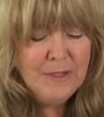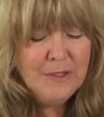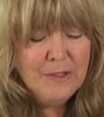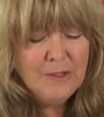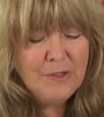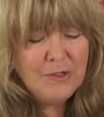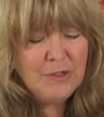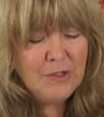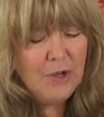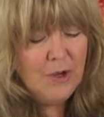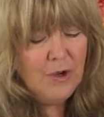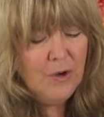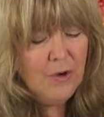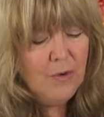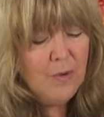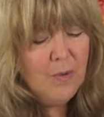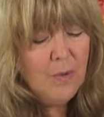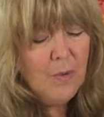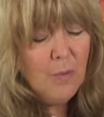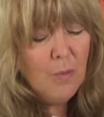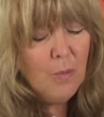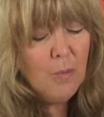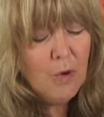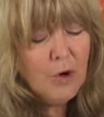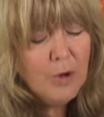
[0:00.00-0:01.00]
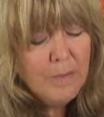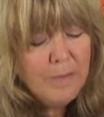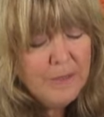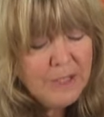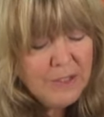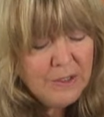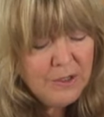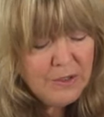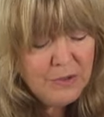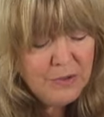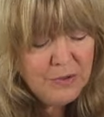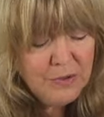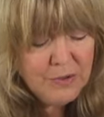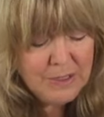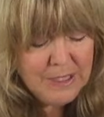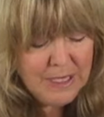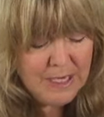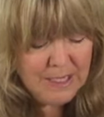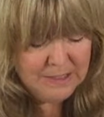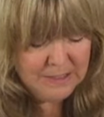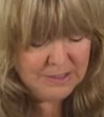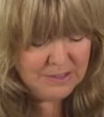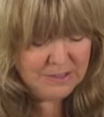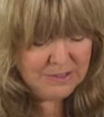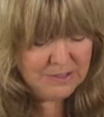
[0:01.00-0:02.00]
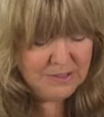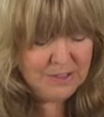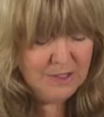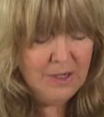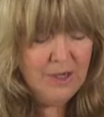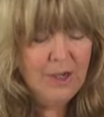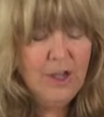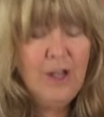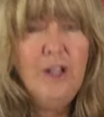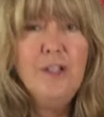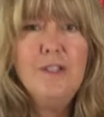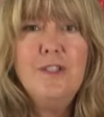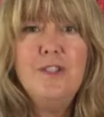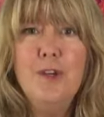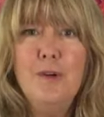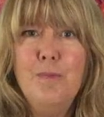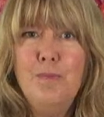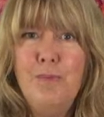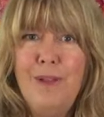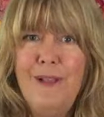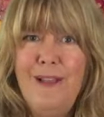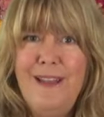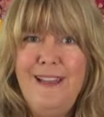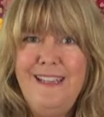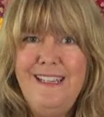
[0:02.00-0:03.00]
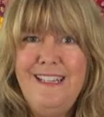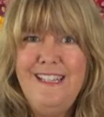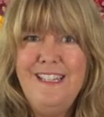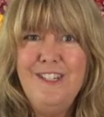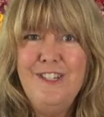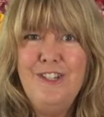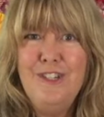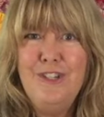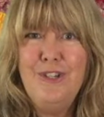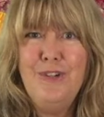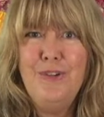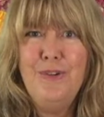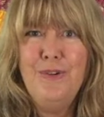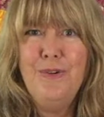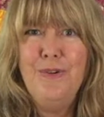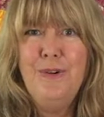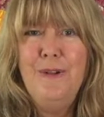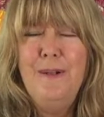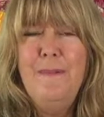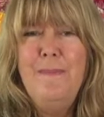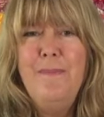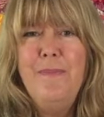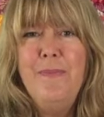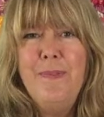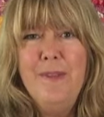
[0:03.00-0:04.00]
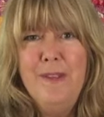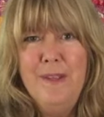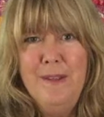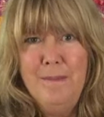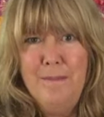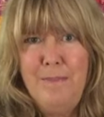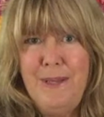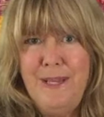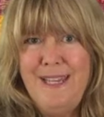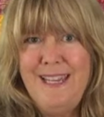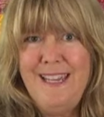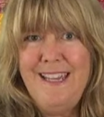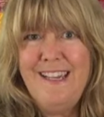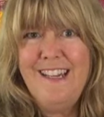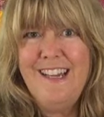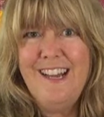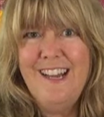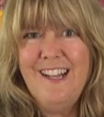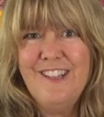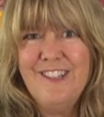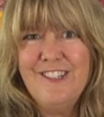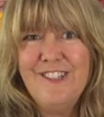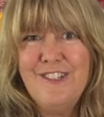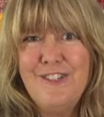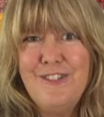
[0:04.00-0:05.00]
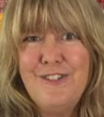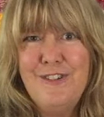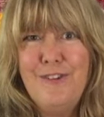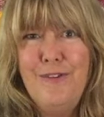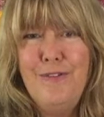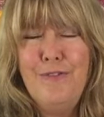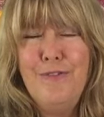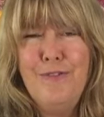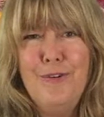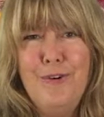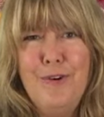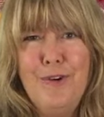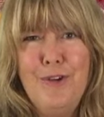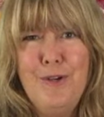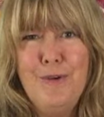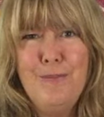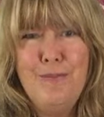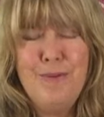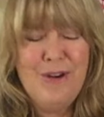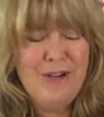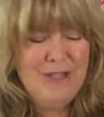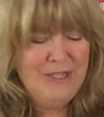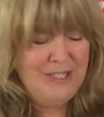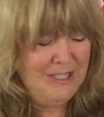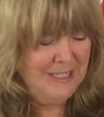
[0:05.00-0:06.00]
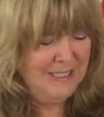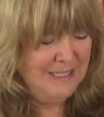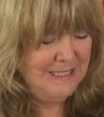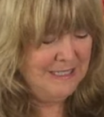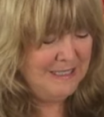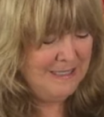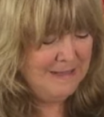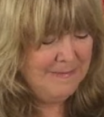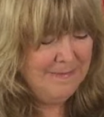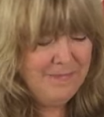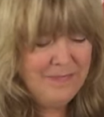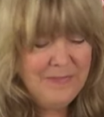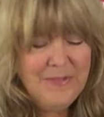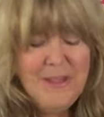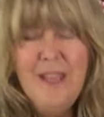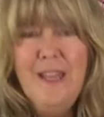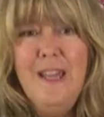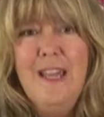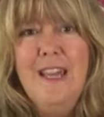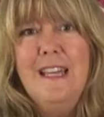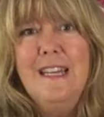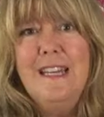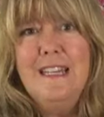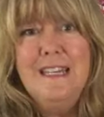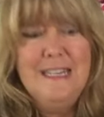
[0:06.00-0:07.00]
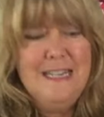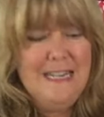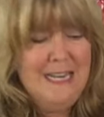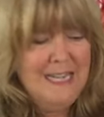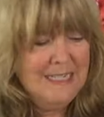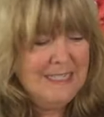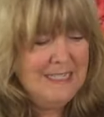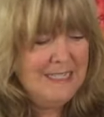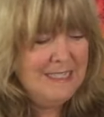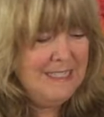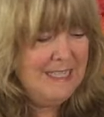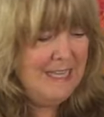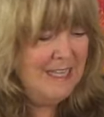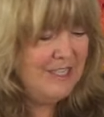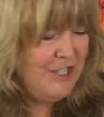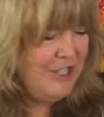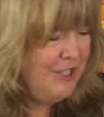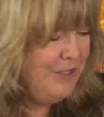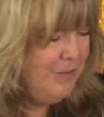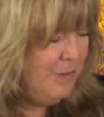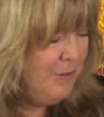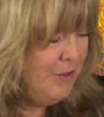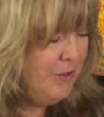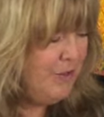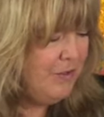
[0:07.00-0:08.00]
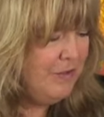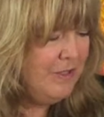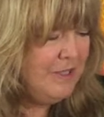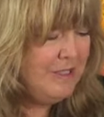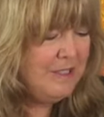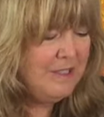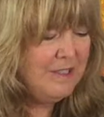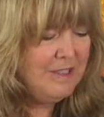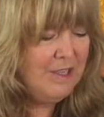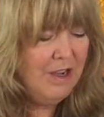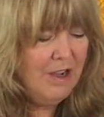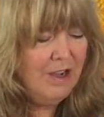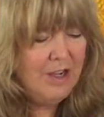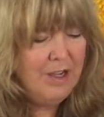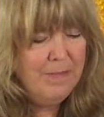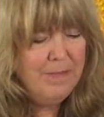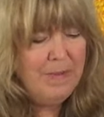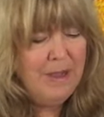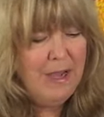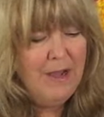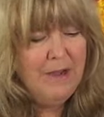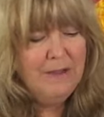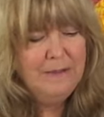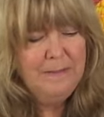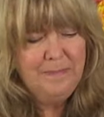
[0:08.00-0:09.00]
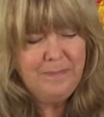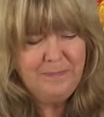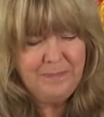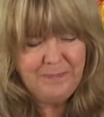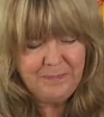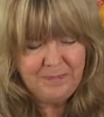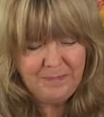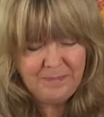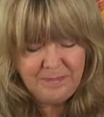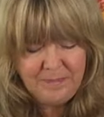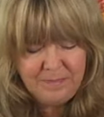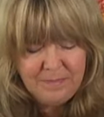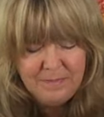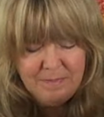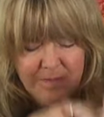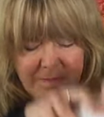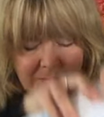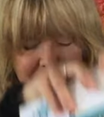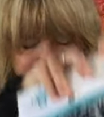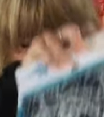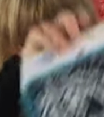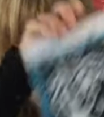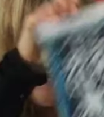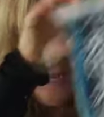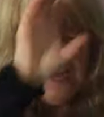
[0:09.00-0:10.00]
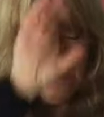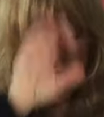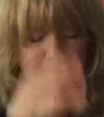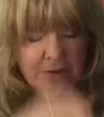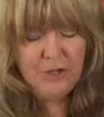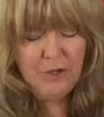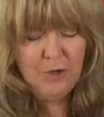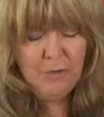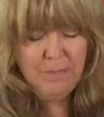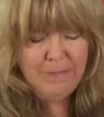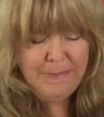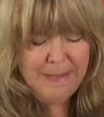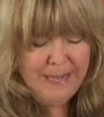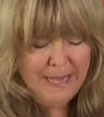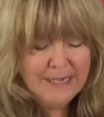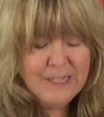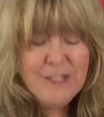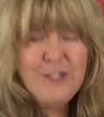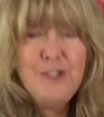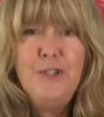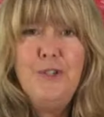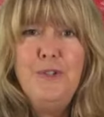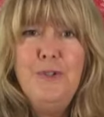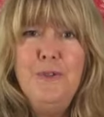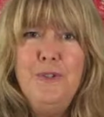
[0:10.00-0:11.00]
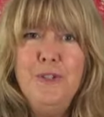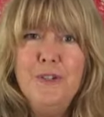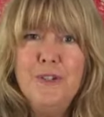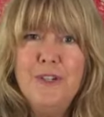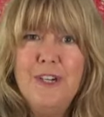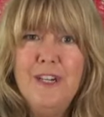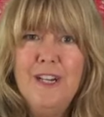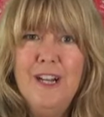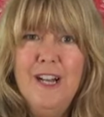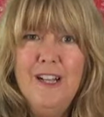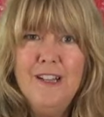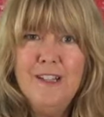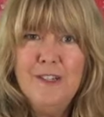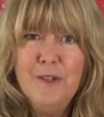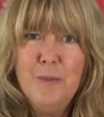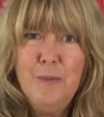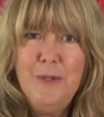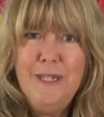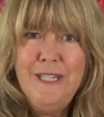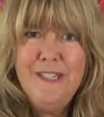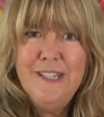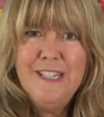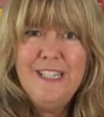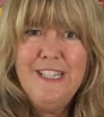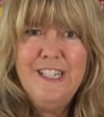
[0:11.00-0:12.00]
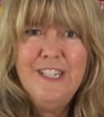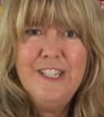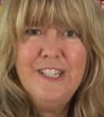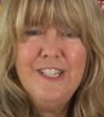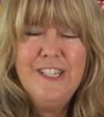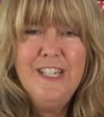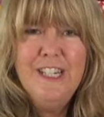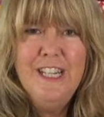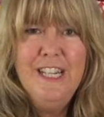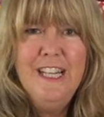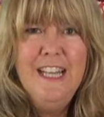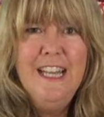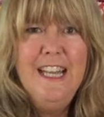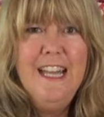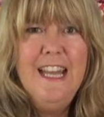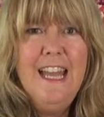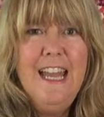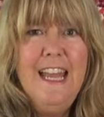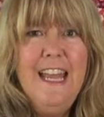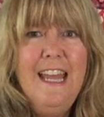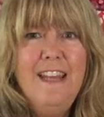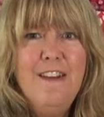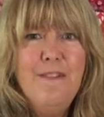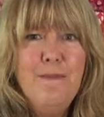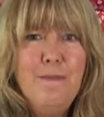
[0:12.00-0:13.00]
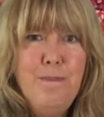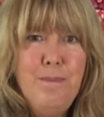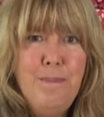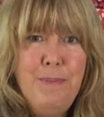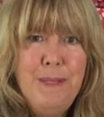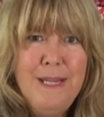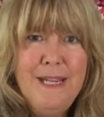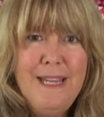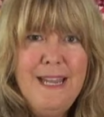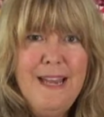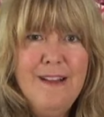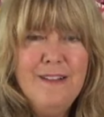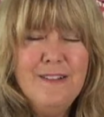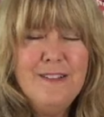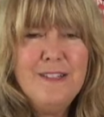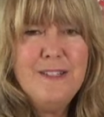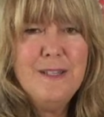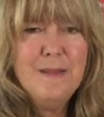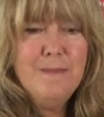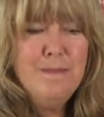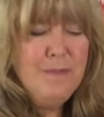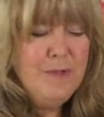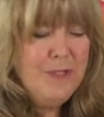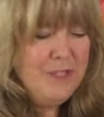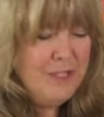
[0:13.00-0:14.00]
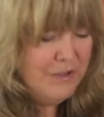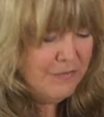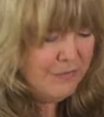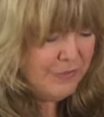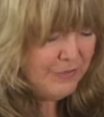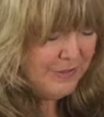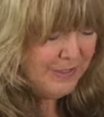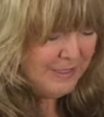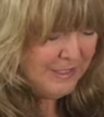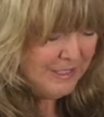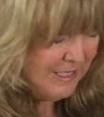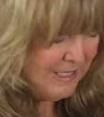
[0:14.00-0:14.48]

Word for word: So warm and cool colors also play into picking colors for your projects. Next session, we're going to talk about how to go back to your color wheel here and pick out some different